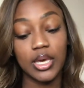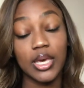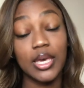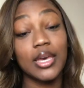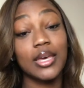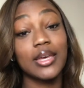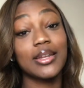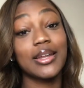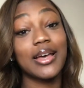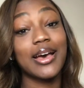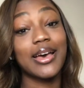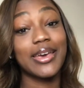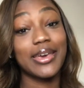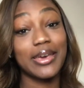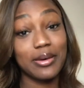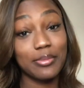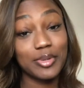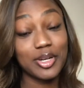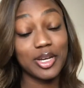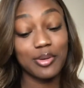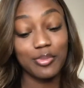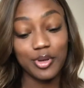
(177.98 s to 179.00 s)
I
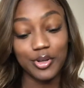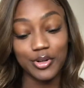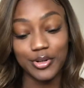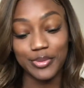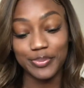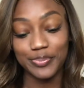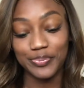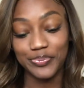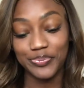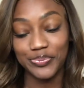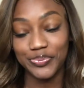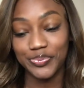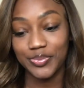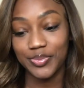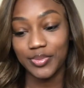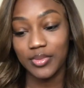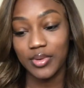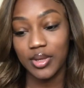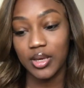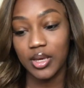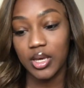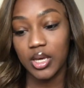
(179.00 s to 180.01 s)
am a commuter.
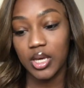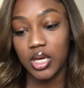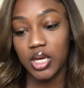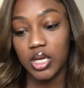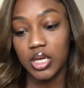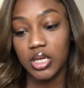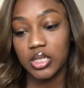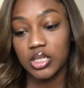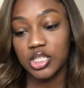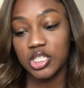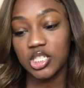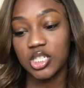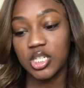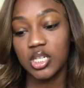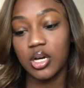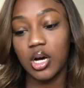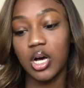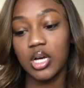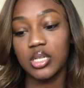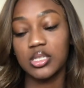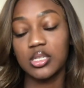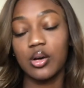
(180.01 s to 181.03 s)
She
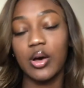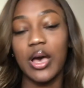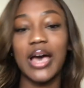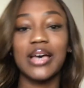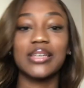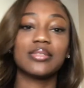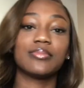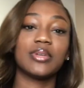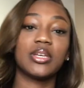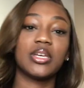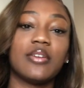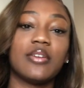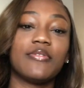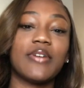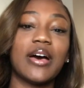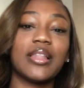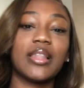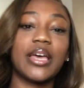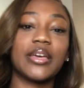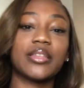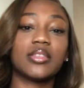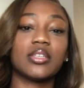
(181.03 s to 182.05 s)
also asked if I
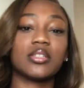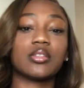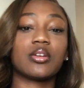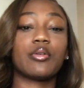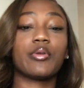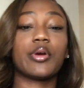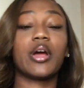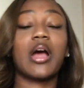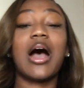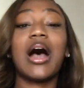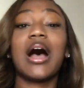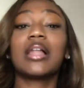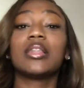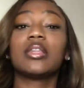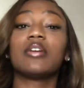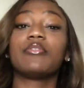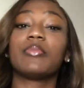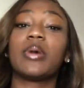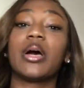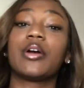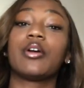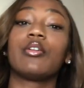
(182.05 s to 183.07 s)
like this career. I
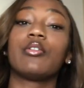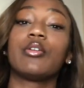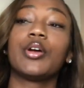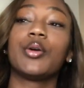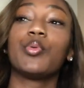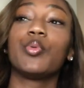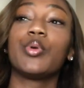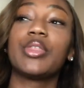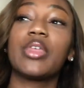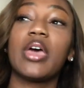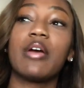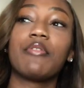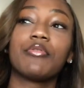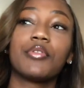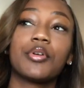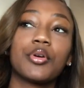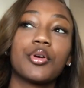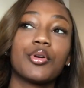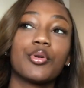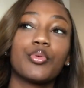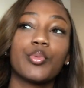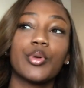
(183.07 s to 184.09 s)
love my career. With every
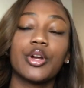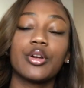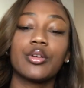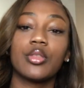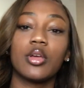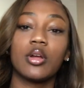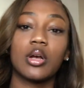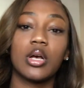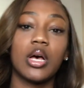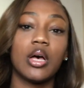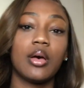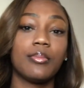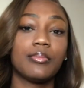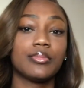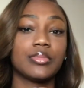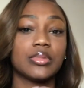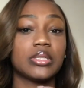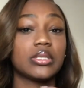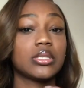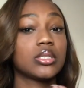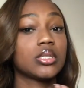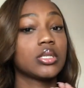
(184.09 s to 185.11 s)
career, there
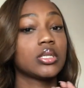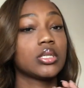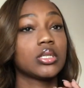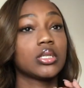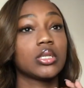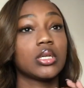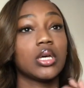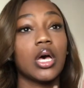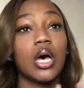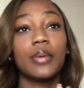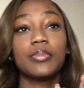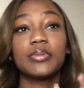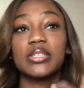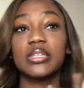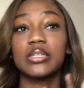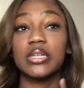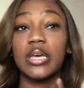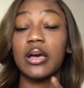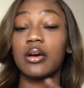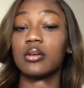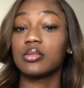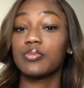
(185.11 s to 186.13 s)
comes ups
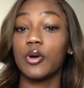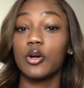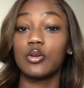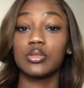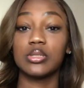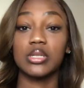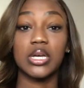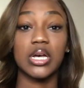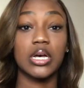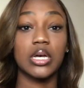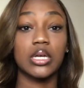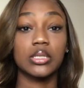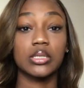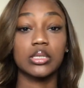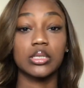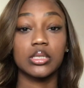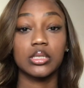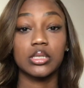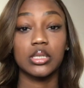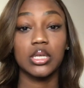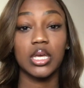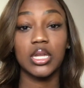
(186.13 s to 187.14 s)
and downs, pros and
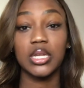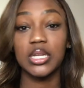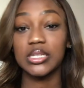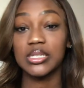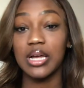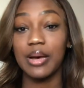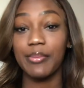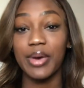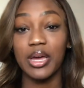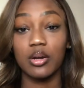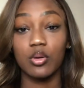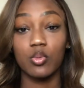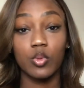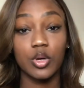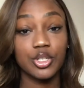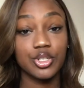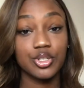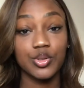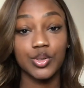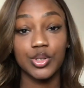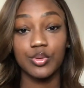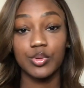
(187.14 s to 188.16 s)
cons. It does not matter
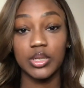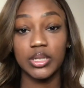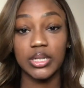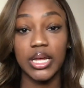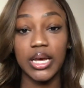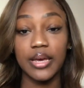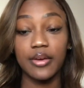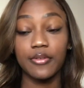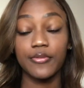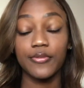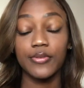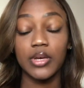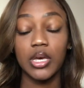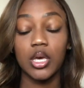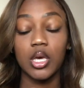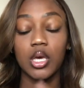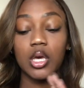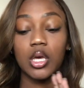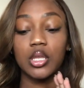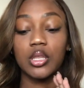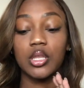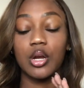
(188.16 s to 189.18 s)
what you do in life.
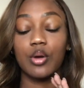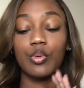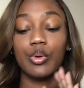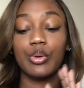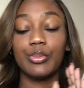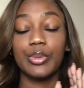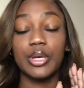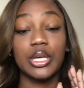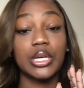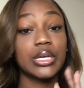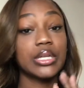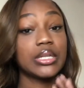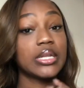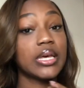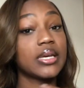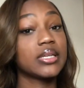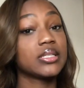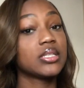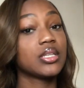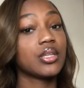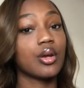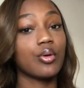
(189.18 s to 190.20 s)
There will be good
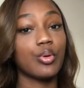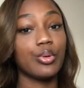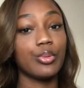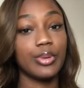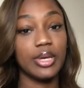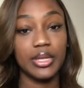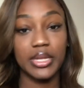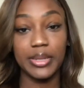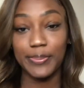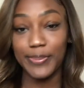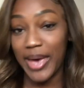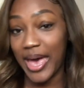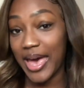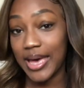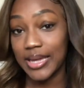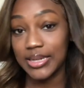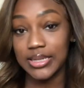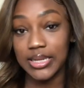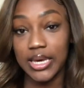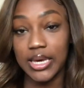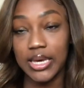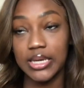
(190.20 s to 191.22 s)
days and there will be
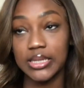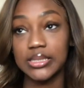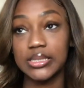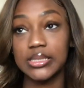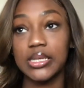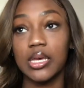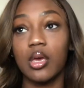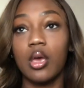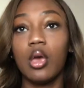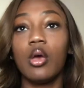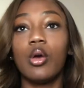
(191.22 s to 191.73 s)
bad days.